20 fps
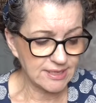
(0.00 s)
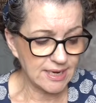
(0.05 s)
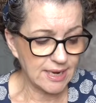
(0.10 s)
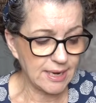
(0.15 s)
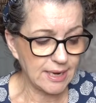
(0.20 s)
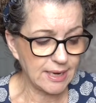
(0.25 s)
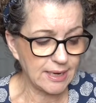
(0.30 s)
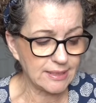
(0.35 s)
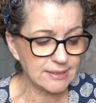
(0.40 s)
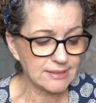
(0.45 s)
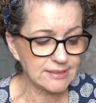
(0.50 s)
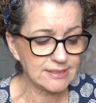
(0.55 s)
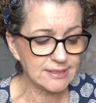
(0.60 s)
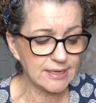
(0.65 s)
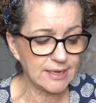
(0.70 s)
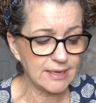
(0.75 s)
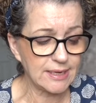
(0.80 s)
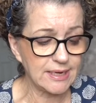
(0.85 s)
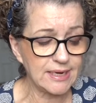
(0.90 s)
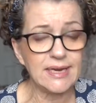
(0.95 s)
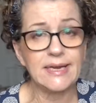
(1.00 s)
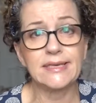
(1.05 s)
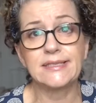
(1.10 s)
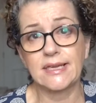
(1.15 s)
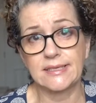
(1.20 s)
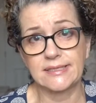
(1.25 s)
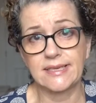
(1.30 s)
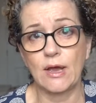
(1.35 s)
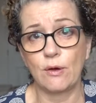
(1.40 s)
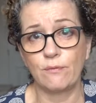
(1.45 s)
and it
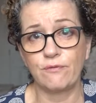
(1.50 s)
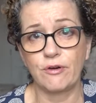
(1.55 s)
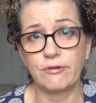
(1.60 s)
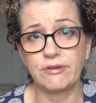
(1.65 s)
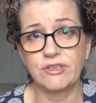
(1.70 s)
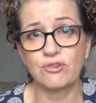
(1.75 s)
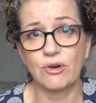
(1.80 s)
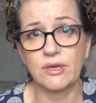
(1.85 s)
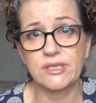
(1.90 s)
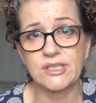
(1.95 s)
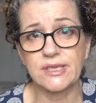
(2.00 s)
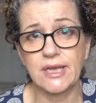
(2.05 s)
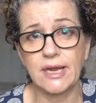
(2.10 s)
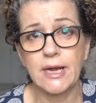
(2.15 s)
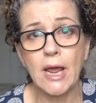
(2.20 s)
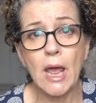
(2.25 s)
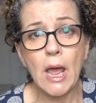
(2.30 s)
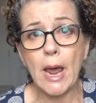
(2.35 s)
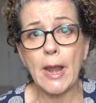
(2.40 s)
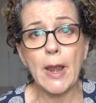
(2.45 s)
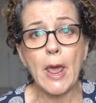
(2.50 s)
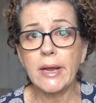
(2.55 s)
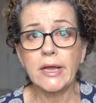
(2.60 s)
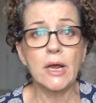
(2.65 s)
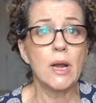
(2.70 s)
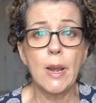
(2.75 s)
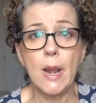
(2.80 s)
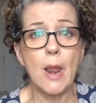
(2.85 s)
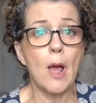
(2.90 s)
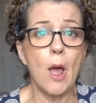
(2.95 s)
does help very dry skin, and I
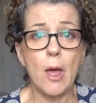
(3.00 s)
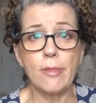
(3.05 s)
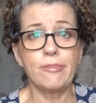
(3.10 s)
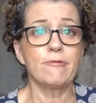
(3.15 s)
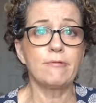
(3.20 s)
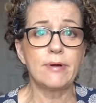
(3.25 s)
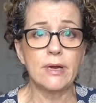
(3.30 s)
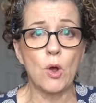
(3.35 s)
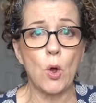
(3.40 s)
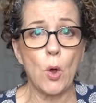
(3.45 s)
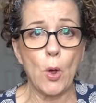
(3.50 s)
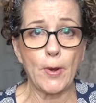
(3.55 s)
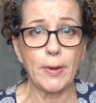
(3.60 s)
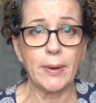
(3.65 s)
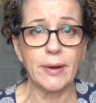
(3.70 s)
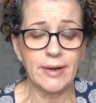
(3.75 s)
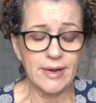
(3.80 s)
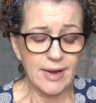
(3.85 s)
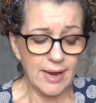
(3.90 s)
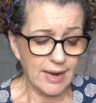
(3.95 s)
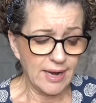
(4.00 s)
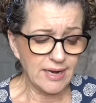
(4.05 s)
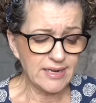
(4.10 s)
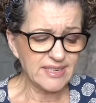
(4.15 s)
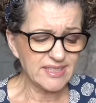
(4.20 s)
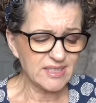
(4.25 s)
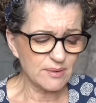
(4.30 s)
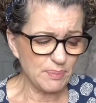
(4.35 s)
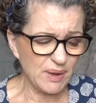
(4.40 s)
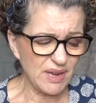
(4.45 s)
can lather it on, and
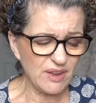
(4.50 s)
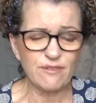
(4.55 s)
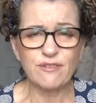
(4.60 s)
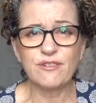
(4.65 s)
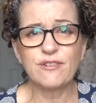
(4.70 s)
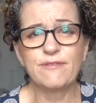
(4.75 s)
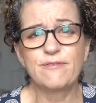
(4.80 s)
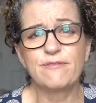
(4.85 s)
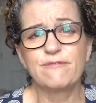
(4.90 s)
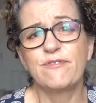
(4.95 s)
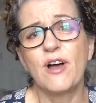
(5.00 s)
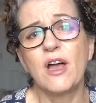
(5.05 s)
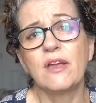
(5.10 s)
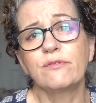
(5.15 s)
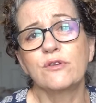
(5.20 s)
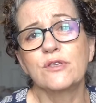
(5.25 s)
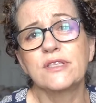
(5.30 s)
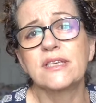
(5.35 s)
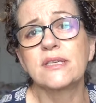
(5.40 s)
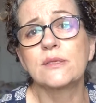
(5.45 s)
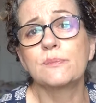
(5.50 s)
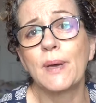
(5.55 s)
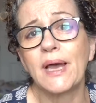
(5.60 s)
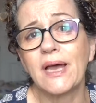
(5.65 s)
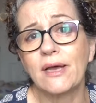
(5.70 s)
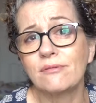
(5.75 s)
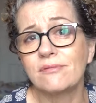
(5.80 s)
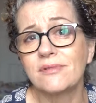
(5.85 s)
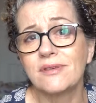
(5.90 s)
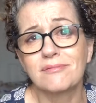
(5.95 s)
it's about £5 or
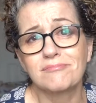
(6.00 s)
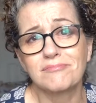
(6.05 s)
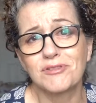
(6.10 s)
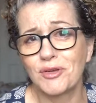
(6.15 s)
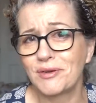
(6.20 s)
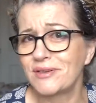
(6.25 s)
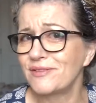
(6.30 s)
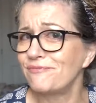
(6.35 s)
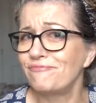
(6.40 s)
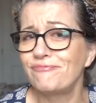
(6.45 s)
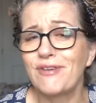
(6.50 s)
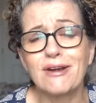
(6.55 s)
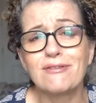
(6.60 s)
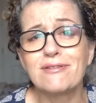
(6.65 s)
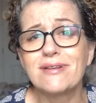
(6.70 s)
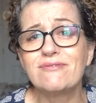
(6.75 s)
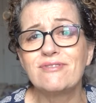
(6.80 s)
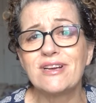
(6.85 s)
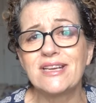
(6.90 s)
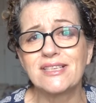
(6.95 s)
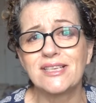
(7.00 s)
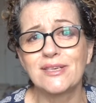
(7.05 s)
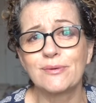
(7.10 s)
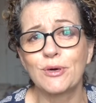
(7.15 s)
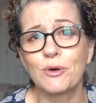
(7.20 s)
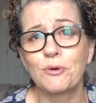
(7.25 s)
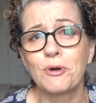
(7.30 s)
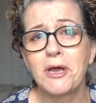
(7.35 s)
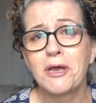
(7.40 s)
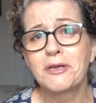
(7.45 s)
£6, so it's very
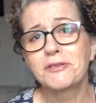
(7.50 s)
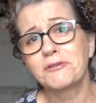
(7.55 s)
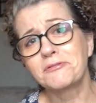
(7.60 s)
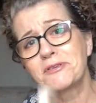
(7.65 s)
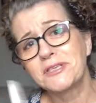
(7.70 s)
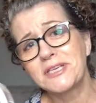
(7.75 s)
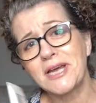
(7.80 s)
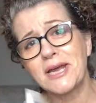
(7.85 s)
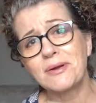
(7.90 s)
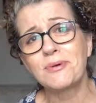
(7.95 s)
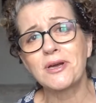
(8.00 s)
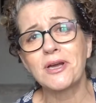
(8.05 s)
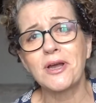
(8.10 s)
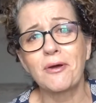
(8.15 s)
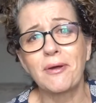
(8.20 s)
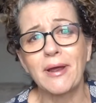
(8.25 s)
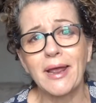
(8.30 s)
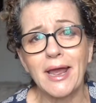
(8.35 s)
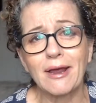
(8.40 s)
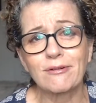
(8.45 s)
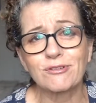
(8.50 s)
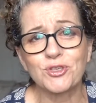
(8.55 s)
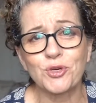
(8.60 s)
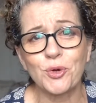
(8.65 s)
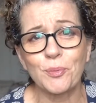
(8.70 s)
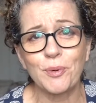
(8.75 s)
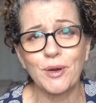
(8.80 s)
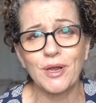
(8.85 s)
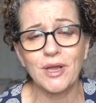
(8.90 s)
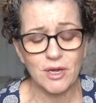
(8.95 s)
reasonable. So today we're going out
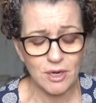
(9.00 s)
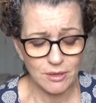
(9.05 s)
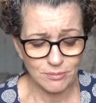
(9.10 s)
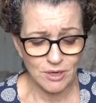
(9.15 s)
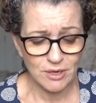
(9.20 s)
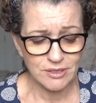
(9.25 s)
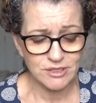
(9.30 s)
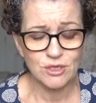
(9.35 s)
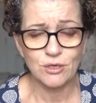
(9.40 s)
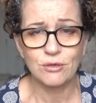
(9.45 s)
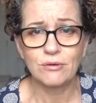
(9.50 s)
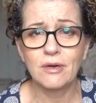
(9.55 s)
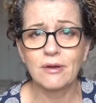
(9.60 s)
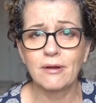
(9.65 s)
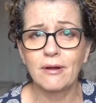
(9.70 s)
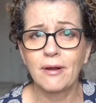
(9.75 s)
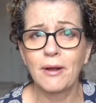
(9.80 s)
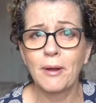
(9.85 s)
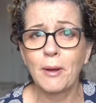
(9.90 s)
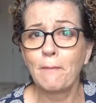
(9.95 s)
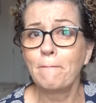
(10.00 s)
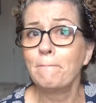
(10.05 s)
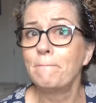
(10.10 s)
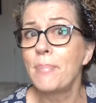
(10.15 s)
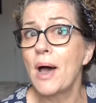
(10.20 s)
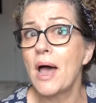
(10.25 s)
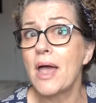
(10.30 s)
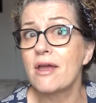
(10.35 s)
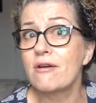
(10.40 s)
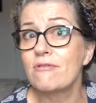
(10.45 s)
shopping, and I'm going to
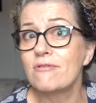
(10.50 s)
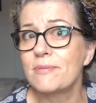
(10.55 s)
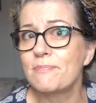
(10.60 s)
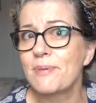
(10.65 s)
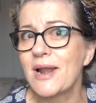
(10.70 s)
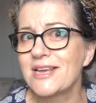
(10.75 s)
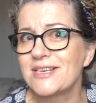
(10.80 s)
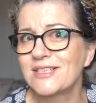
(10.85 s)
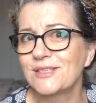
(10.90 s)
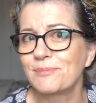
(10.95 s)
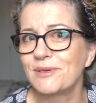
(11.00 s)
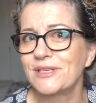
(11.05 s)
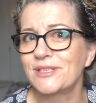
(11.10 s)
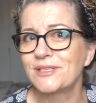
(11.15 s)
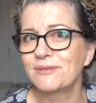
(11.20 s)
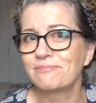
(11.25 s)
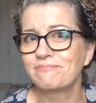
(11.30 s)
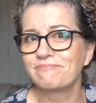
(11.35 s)
buy a replacement.